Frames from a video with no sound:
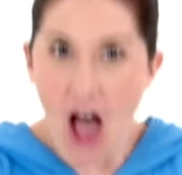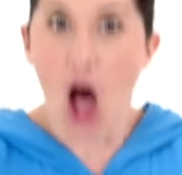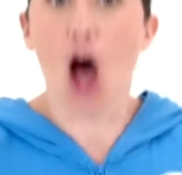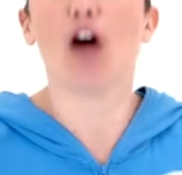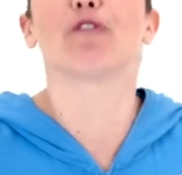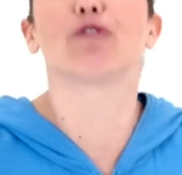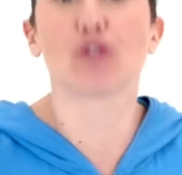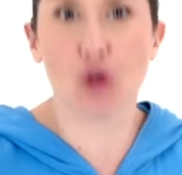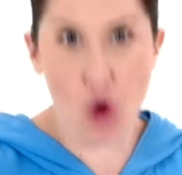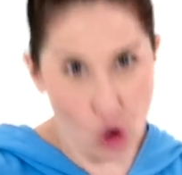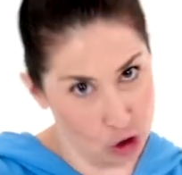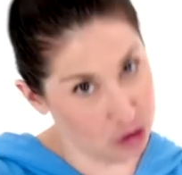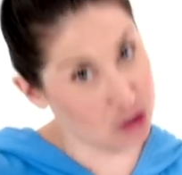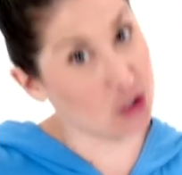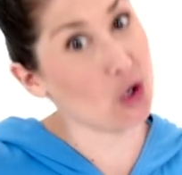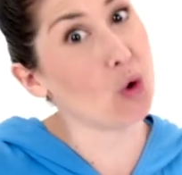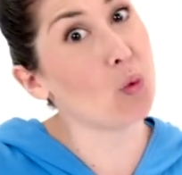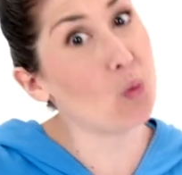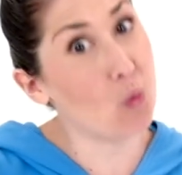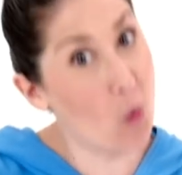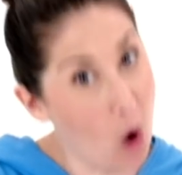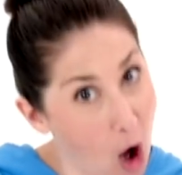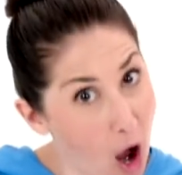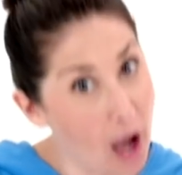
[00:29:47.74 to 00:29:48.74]
I've got
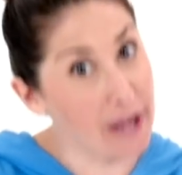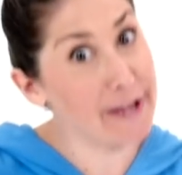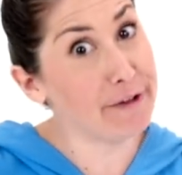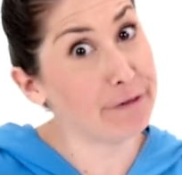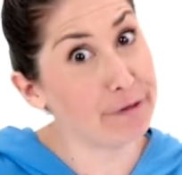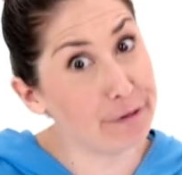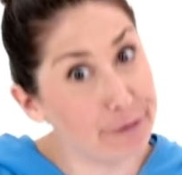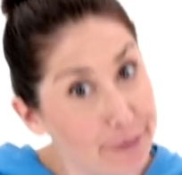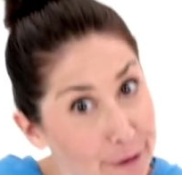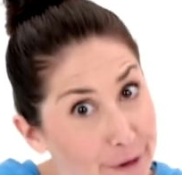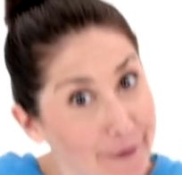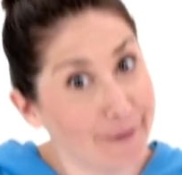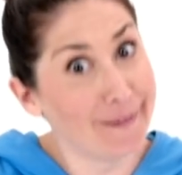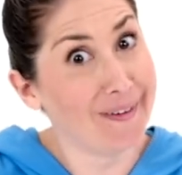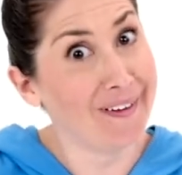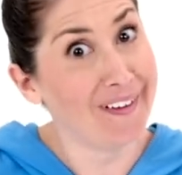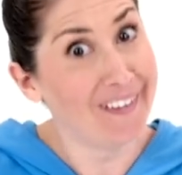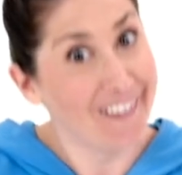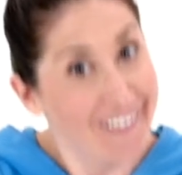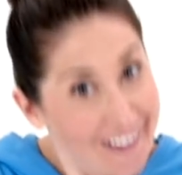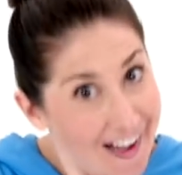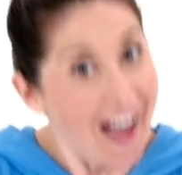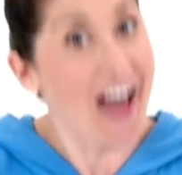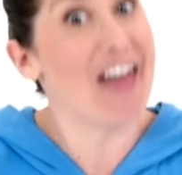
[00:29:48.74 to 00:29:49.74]
a wife
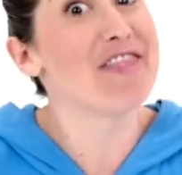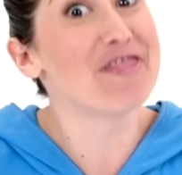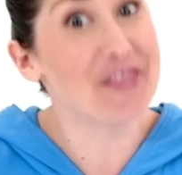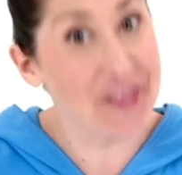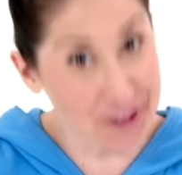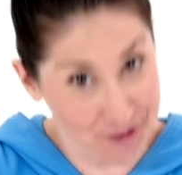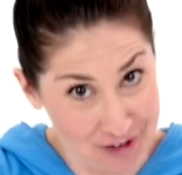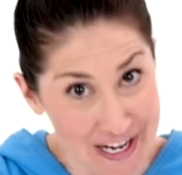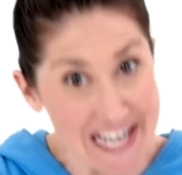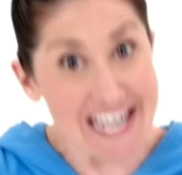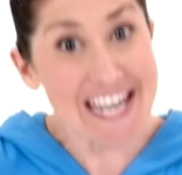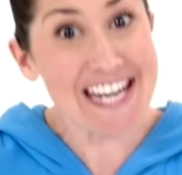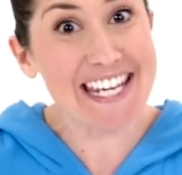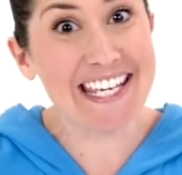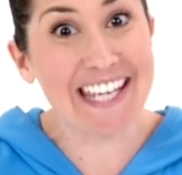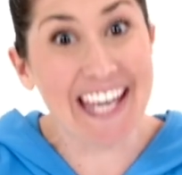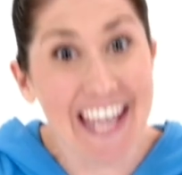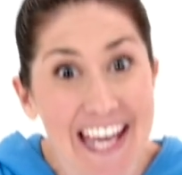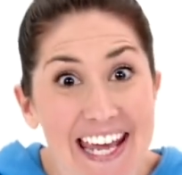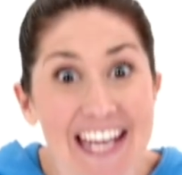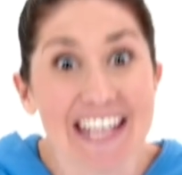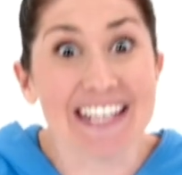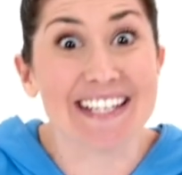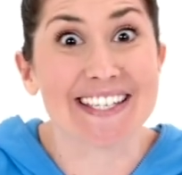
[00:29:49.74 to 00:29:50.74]
and three
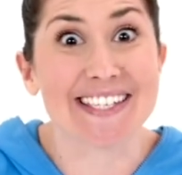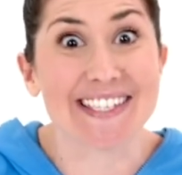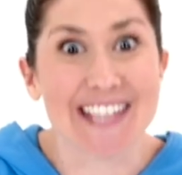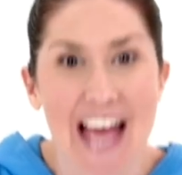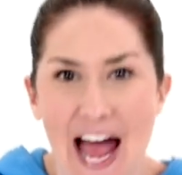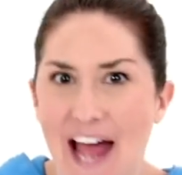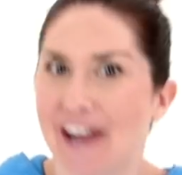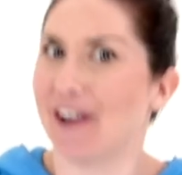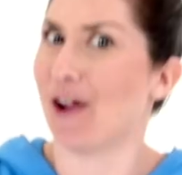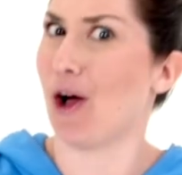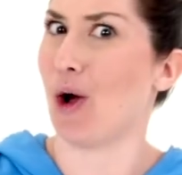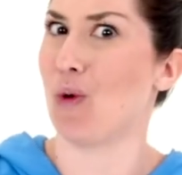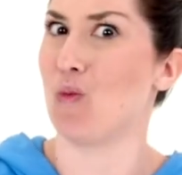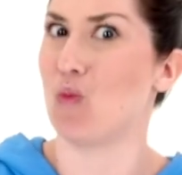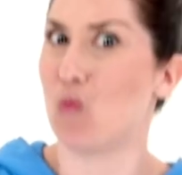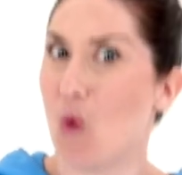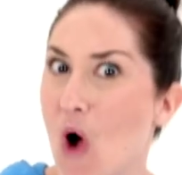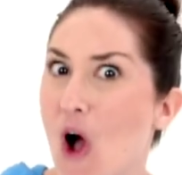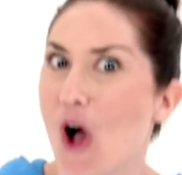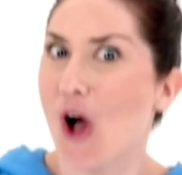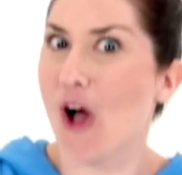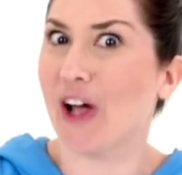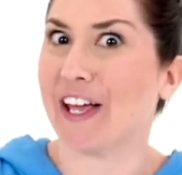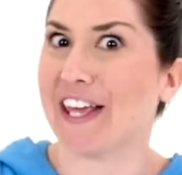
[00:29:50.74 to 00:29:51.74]
kids, and I
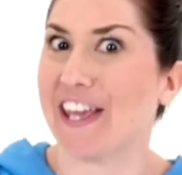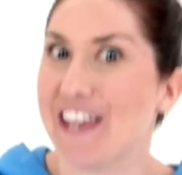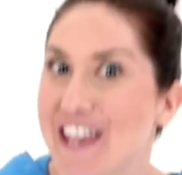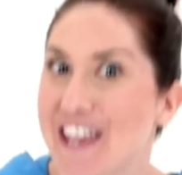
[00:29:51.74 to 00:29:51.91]
work